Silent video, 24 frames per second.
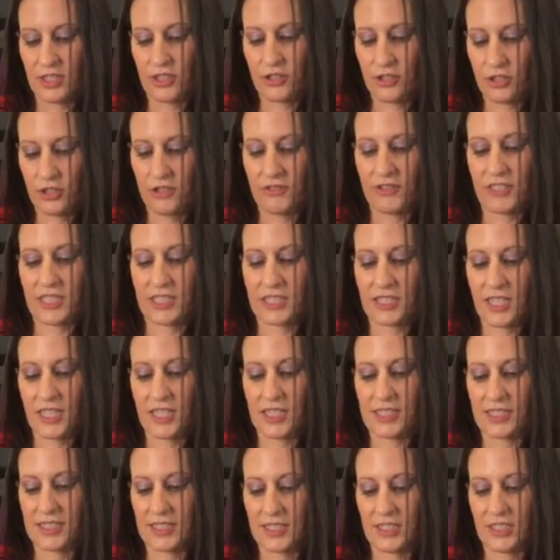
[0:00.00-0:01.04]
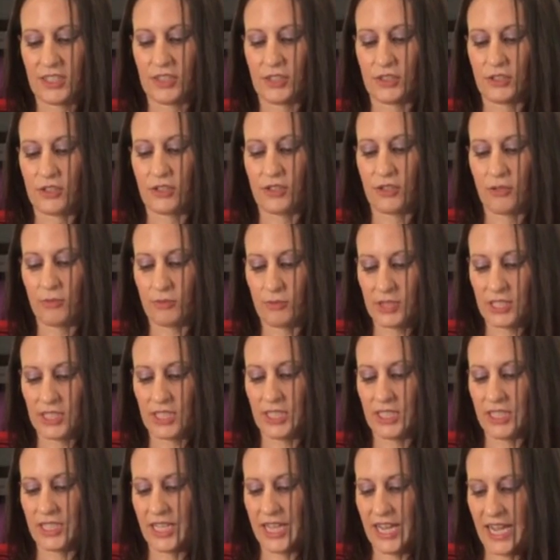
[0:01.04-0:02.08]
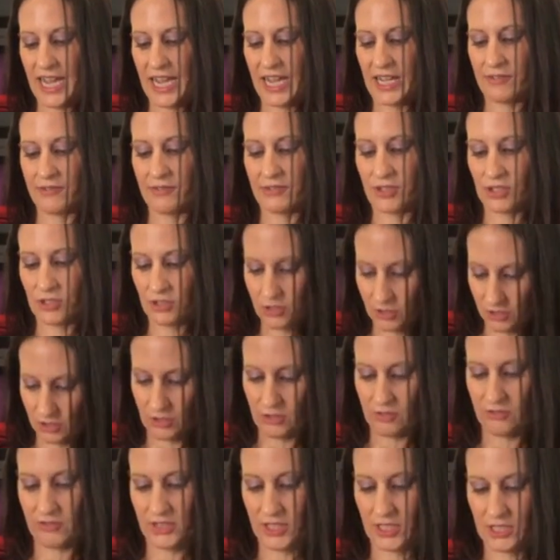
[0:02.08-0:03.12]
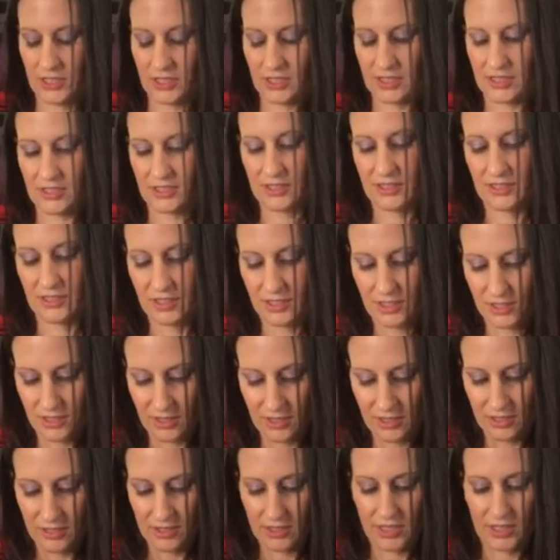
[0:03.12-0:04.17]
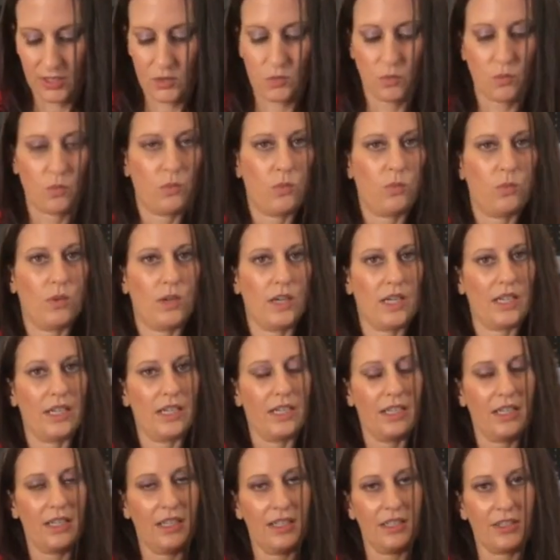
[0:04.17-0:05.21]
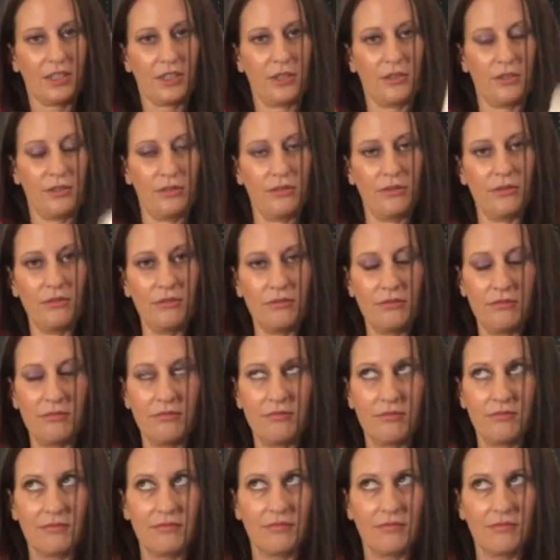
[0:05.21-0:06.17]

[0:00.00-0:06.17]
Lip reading: as a serving size, and there's 3½ servings. So that's 1, 2,